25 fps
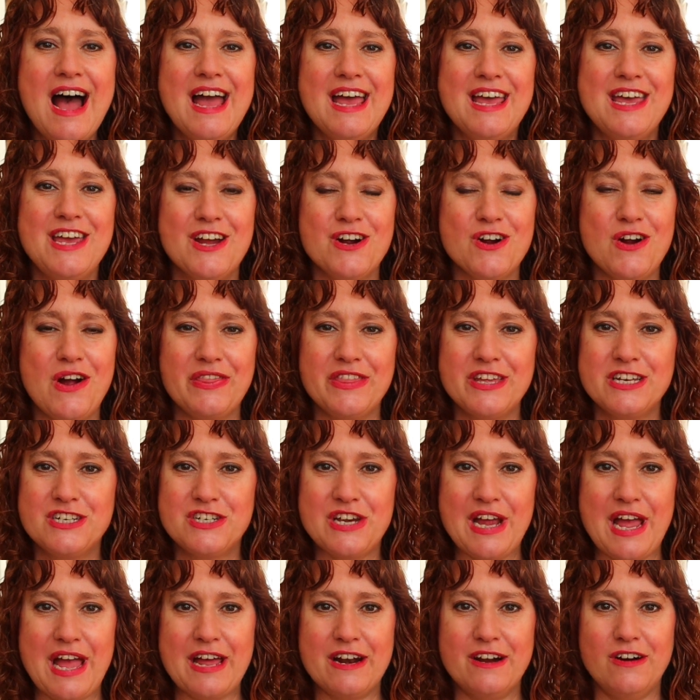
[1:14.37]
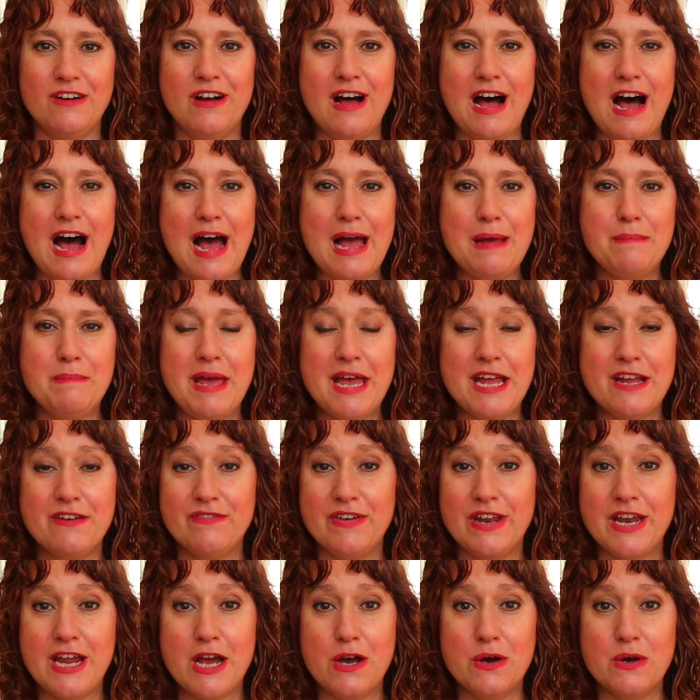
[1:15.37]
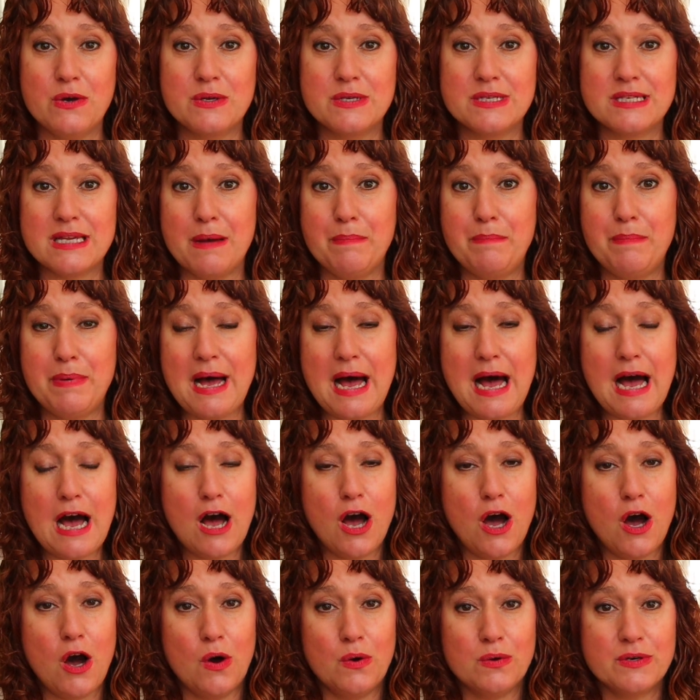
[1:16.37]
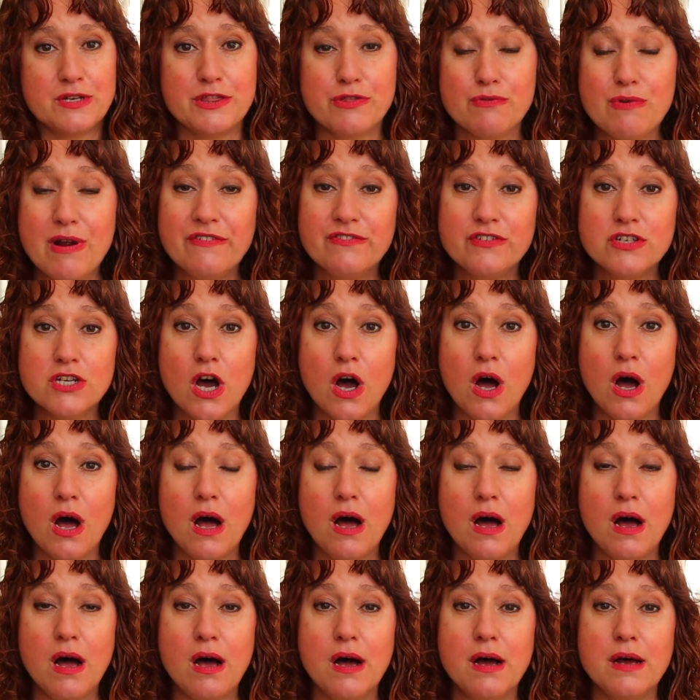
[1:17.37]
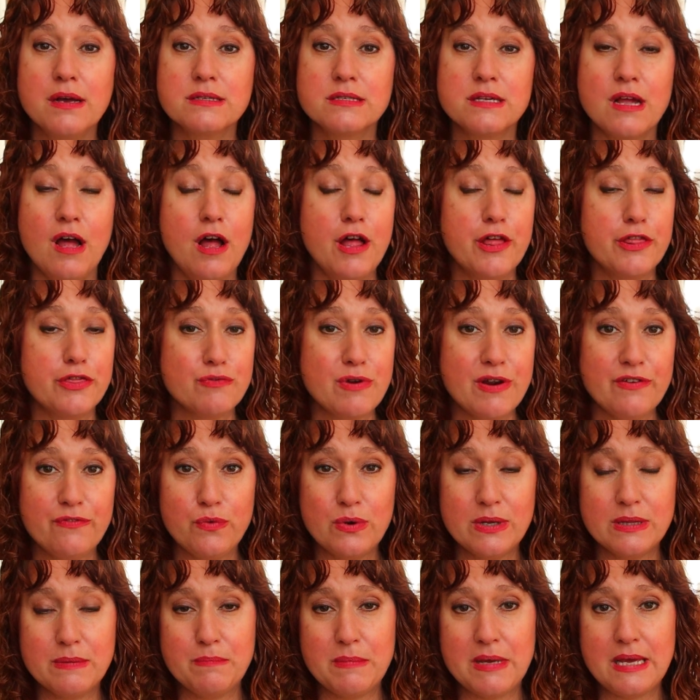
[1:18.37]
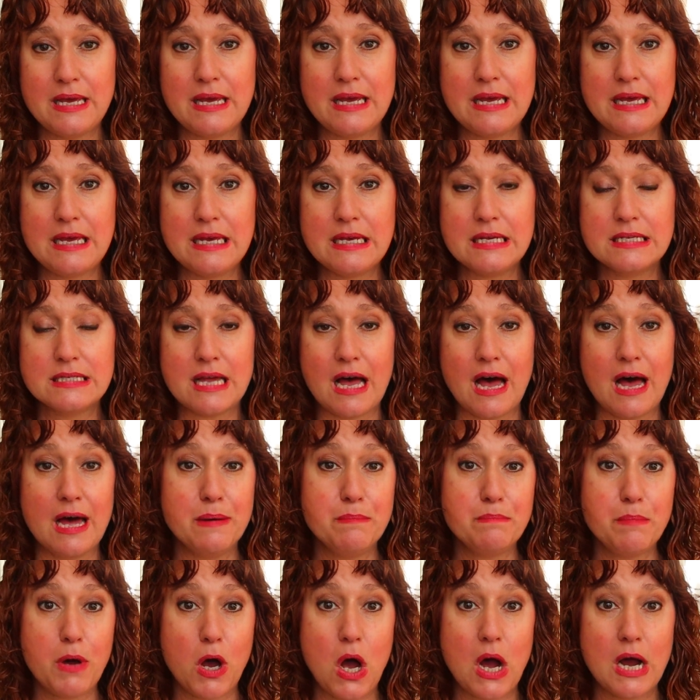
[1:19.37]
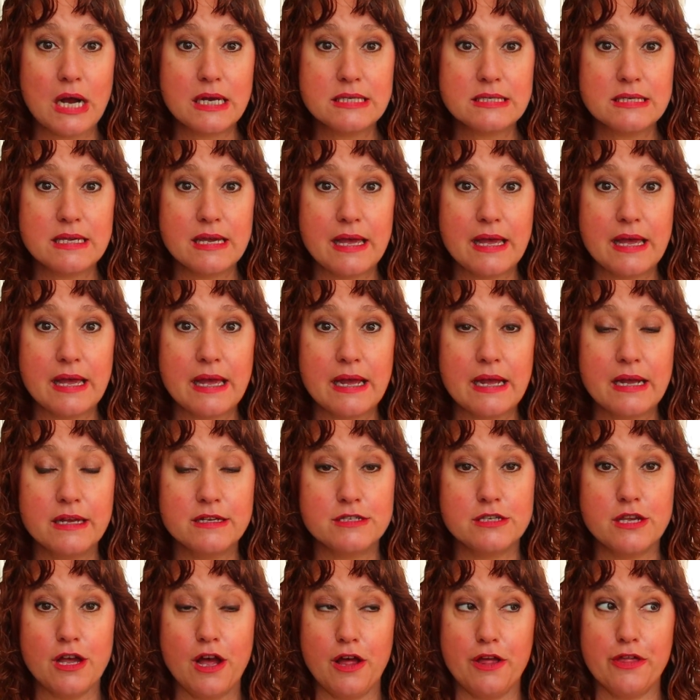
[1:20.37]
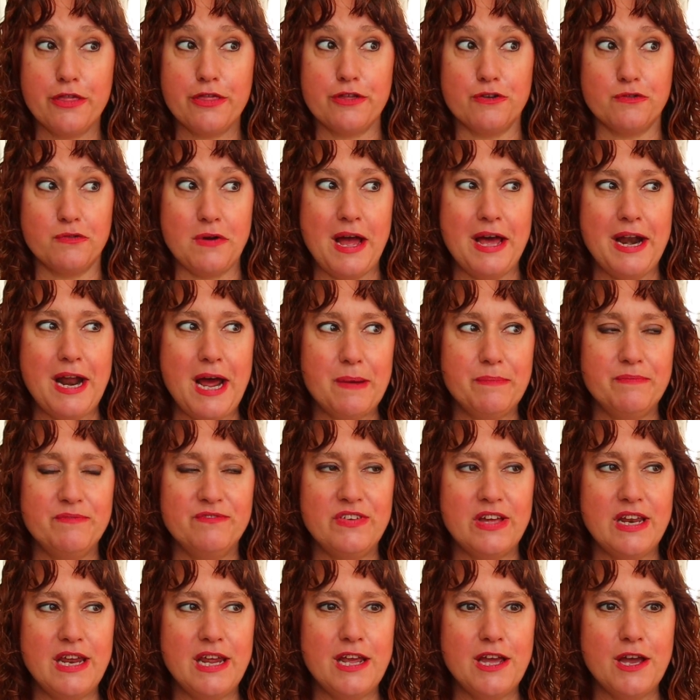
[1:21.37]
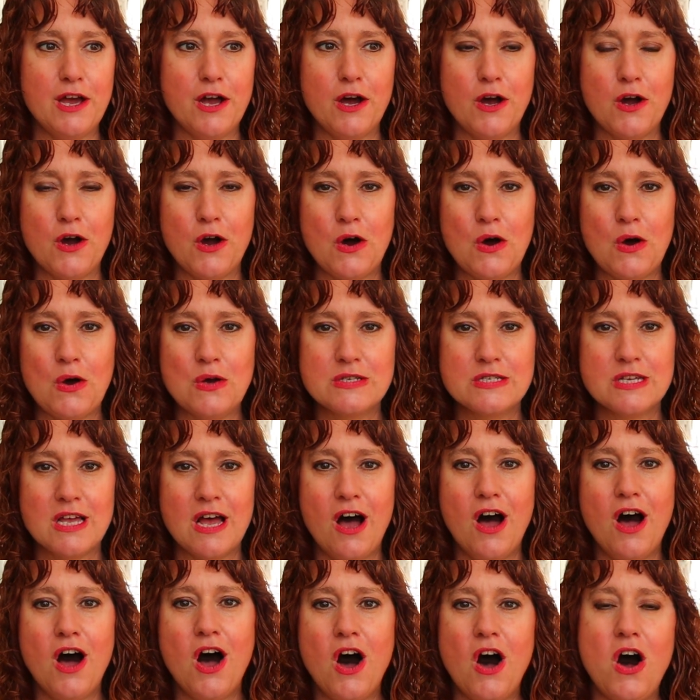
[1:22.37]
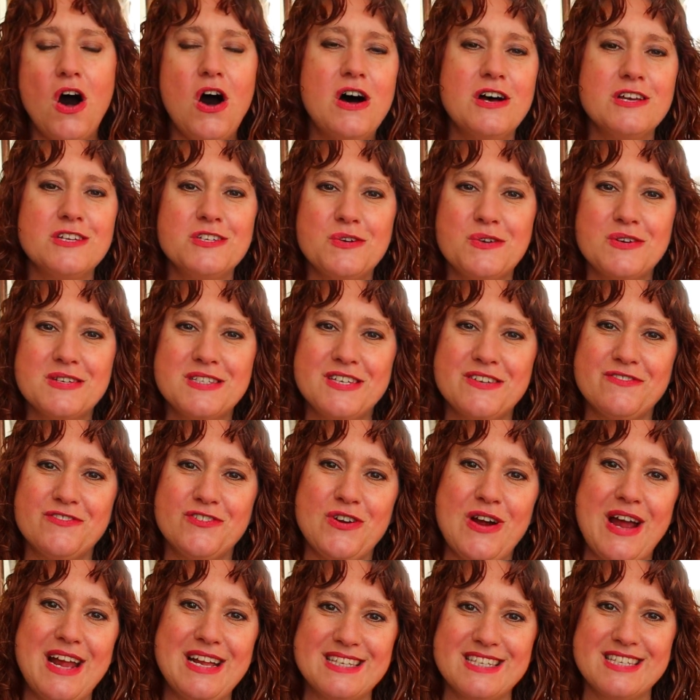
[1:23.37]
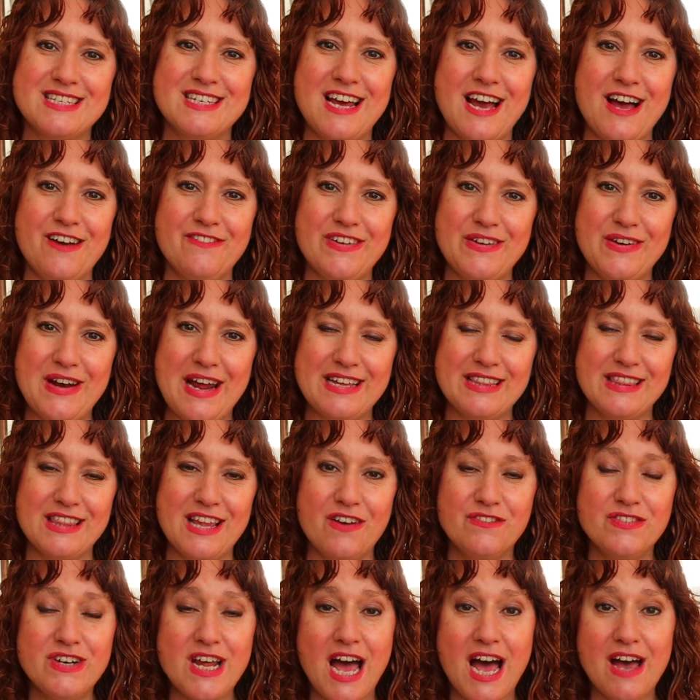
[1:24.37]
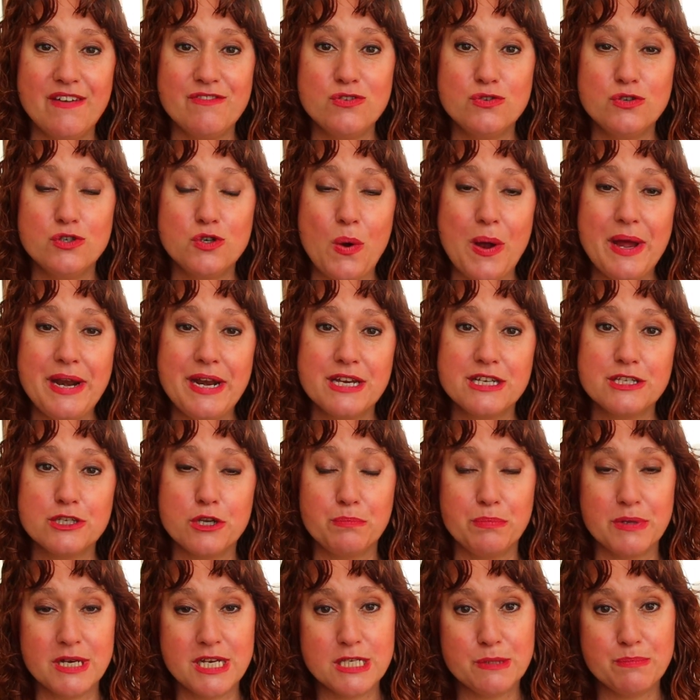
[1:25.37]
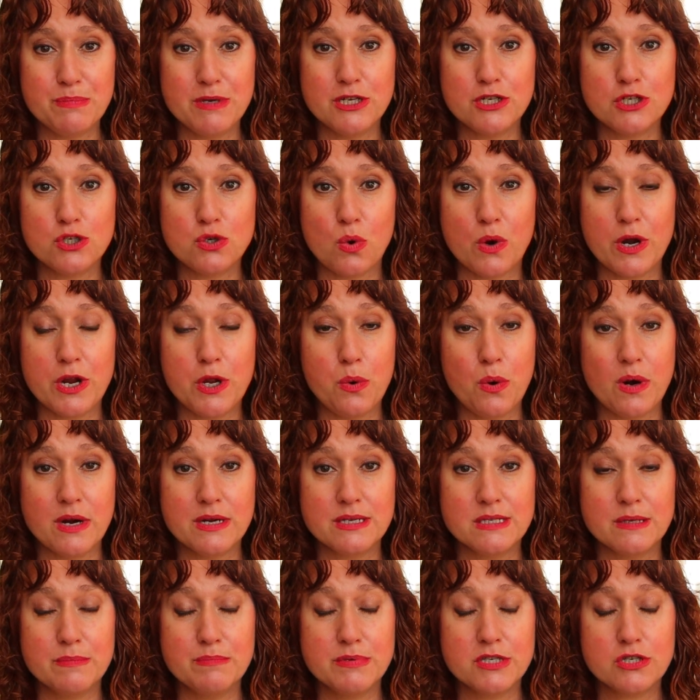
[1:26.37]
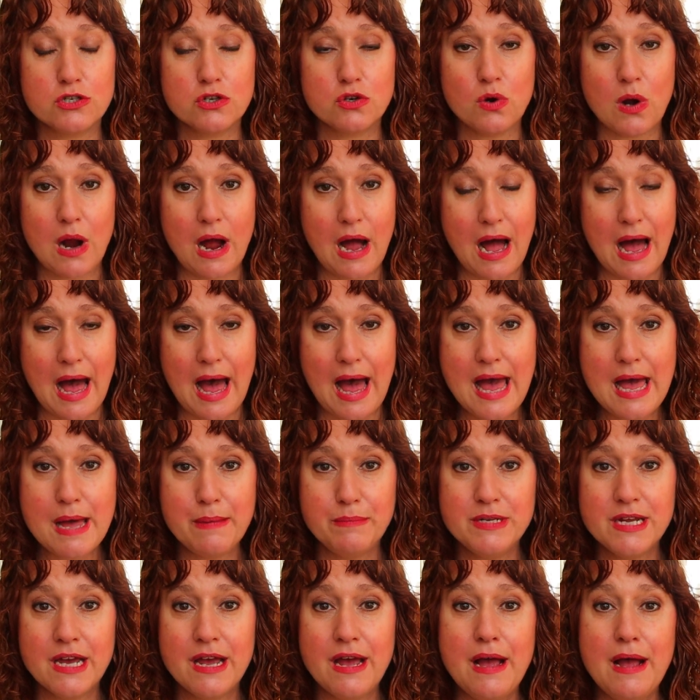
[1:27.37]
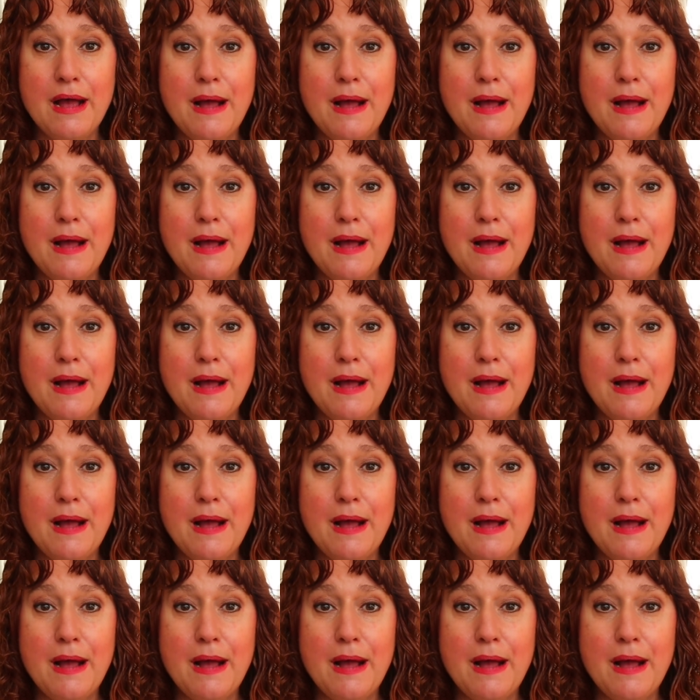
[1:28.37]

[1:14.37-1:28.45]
Here on the channel, I make videos about thrift hauls, thrift with me's, unboxings, ThredUp videos, all sorts of great stuff. And I'd love to have you join us. So please be sure you are subscribed.